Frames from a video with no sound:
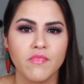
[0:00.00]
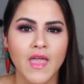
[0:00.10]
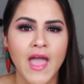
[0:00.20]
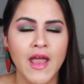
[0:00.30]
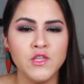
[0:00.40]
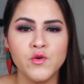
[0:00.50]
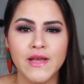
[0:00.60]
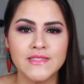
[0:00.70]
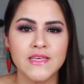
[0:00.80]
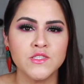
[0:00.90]
And you
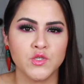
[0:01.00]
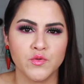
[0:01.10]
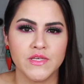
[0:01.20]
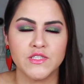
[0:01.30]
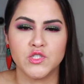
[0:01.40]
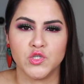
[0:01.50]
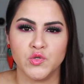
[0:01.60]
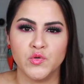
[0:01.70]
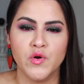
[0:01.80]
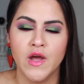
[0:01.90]
guys can do this
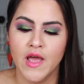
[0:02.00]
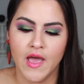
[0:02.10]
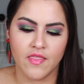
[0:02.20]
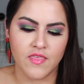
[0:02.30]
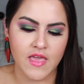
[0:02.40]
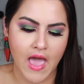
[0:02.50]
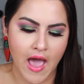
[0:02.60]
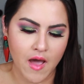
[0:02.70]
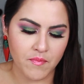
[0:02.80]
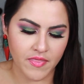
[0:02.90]
too. The
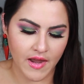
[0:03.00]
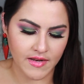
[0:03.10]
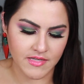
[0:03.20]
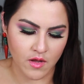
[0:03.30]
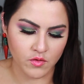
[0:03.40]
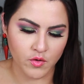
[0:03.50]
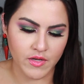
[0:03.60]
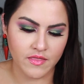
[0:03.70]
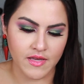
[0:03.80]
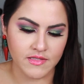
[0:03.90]
app that I
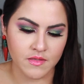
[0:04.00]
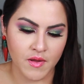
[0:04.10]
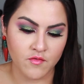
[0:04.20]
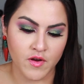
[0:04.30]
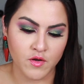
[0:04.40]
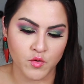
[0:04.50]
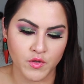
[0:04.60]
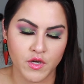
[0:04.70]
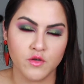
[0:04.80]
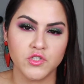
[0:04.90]
downloaded, thanks to my friend
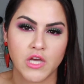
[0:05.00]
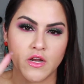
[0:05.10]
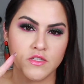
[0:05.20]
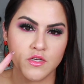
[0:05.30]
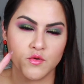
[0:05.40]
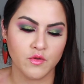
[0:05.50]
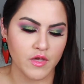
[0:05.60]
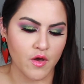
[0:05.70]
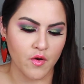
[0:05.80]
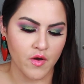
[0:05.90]
Julio, shout out to
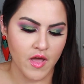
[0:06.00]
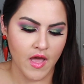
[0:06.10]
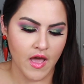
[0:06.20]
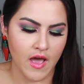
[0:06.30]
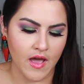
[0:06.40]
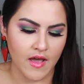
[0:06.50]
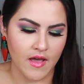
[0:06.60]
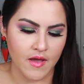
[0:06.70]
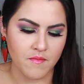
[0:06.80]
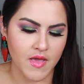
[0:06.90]
Julio,
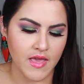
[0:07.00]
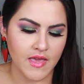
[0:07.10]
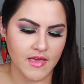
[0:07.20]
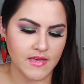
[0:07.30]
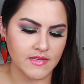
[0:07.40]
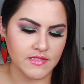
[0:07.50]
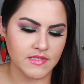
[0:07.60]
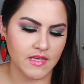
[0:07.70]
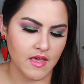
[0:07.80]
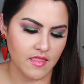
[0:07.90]

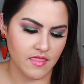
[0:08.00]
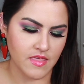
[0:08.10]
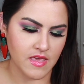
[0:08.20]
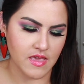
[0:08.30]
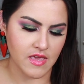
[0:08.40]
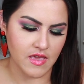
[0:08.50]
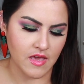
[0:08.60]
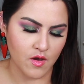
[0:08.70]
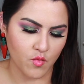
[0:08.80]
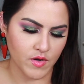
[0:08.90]
is
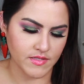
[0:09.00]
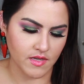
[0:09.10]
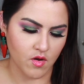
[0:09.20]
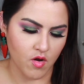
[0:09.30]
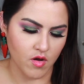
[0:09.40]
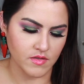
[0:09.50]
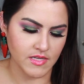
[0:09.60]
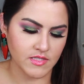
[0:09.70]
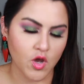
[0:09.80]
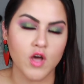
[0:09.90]
the, what is it called?
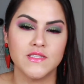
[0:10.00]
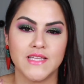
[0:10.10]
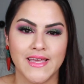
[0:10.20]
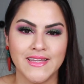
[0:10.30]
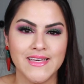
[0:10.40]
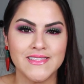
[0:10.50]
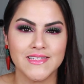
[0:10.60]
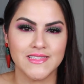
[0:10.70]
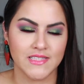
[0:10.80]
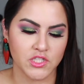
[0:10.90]
It's called Daily
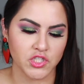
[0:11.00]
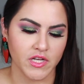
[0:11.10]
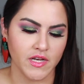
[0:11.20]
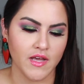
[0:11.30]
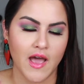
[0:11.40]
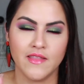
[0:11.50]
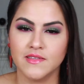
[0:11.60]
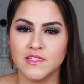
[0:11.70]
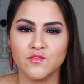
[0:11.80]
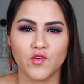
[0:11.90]
Decision.
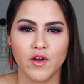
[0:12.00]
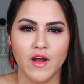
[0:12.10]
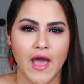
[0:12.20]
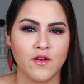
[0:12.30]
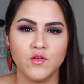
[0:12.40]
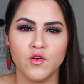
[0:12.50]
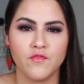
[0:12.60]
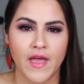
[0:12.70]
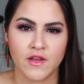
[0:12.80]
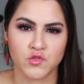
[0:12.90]
This is for, I don't know
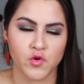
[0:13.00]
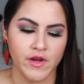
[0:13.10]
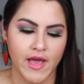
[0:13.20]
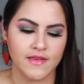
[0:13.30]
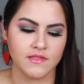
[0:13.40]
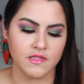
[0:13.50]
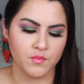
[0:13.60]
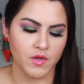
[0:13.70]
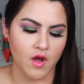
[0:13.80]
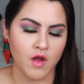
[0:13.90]
if Android has this,
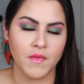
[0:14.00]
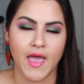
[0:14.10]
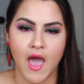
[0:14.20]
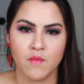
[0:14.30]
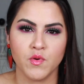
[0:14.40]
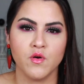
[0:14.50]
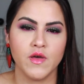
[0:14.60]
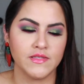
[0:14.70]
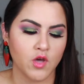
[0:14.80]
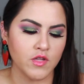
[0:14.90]
but on my Apple,
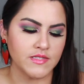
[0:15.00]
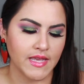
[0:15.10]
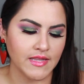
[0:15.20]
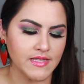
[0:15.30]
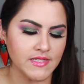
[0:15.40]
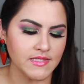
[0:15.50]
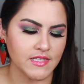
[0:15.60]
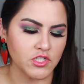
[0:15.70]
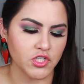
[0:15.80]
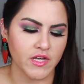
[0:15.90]
it's called Daily
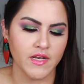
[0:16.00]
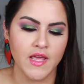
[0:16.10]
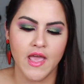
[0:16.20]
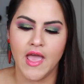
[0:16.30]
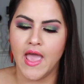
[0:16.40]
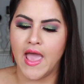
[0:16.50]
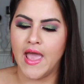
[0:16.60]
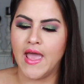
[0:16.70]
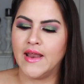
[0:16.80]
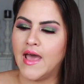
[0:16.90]
Decision.
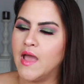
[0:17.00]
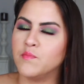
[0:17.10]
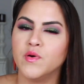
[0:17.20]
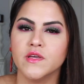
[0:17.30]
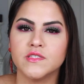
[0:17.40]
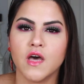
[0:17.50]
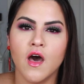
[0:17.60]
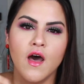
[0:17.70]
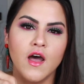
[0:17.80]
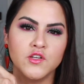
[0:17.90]
And I put
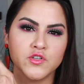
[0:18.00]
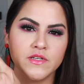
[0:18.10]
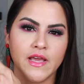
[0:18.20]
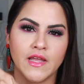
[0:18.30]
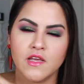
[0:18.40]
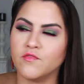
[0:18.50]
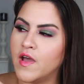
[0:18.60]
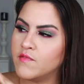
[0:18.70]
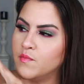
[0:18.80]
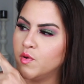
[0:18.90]

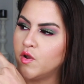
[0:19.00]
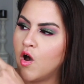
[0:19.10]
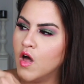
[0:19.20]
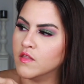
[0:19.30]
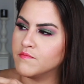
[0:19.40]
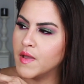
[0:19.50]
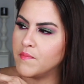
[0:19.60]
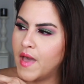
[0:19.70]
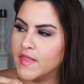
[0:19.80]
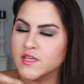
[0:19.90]
185, I put all of my
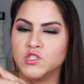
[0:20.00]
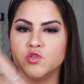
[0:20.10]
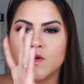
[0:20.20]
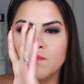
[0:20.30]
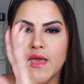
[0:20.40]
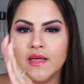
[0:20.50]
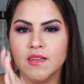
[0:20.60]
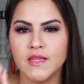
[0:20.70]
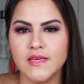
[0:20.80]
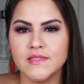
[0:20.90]
palettes. You can make a
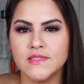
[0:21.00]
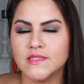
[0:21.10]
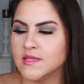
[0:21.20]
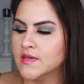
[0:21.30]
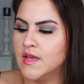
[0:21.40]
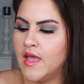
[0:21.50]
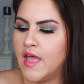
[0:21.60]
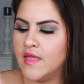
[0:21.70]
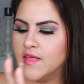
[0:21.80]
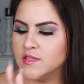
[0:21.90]
list.
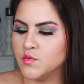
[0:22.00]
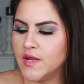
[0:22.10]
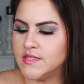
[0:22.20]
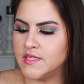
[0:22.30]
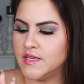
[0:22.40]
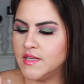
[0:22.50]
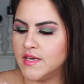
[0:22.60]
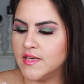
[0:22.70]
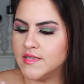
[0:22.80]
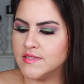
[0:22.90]
And that's what I did,
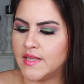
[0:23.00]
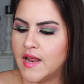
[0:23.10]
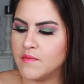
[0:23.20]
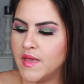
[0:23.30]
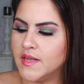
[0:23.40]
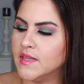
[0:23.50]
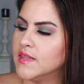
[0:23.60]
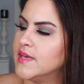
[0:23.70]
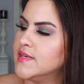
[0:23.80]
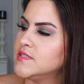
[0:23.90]
is that I made a
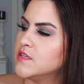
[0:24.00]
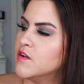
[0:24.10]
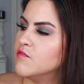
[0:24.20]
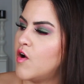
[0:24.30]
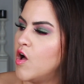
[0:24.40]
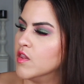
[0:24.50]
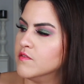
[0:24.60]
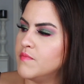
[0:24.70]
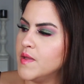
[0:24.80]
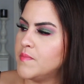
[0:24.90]
list of all
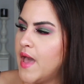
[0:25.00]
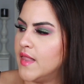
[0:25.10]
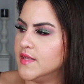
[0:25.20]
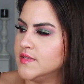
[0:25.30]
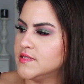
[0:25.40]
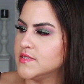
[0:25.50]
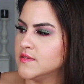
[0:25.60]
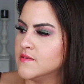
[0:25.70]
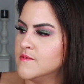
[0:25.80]
of my palettes.